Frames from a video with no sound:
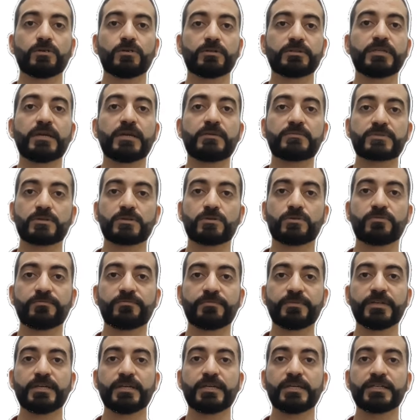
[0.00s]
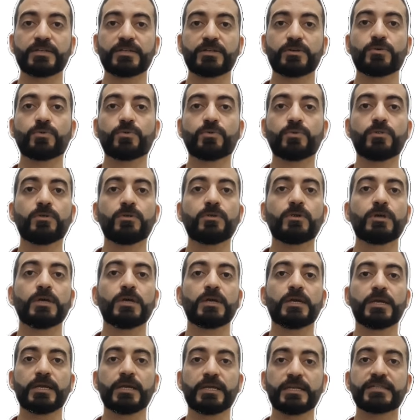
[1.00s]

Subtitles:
in terms of P and Q